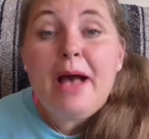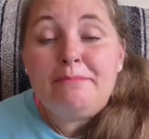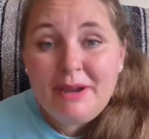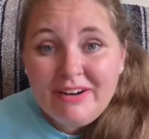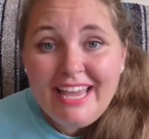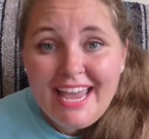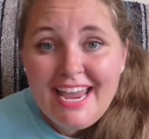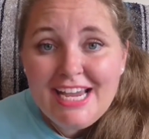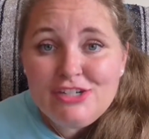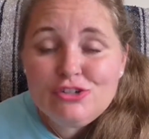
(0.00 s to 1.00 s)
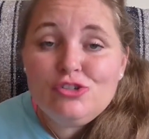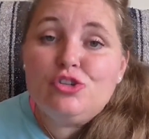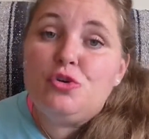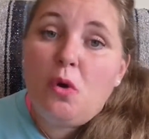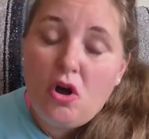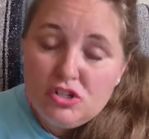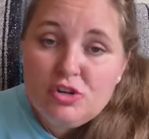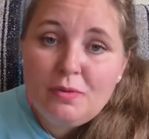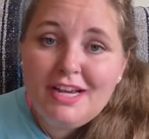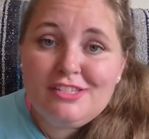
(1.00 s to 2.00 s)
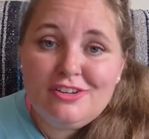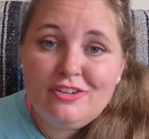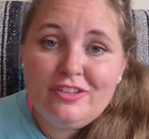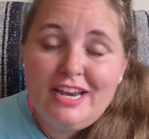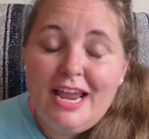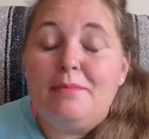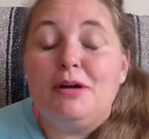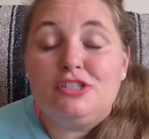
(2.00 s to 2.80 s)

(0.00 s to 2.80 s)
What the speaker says: Mary Kay Andrews, who also writes under the name